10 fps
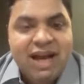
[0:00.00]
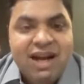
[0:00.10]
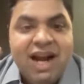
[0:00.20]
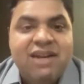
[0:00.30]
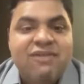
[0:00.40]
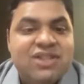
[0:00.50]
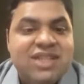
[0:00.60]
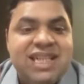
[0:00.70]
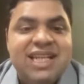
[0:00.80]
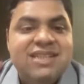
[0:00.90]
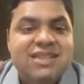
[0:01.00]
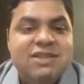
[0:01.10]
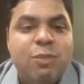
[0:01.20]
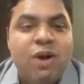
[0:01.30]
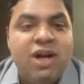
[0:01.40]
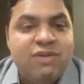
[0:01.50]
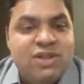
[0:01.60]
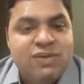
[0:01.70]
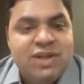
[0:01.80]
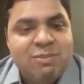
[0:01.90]
an artificial intelligence bot,
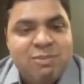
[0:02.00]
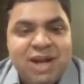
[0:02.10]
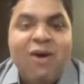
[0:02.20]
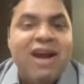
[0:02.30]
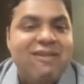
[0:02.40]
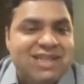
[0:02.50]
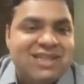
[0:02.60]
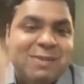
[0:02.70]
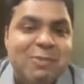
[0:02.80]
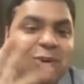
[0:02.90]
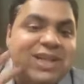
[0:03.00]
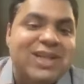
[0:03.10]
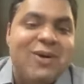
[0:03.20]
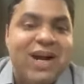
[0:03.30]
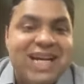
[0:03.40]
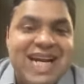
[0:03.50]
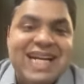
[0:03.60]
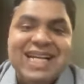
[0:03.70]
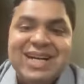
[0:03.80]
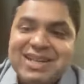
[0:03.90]
which will now I will just import the contract and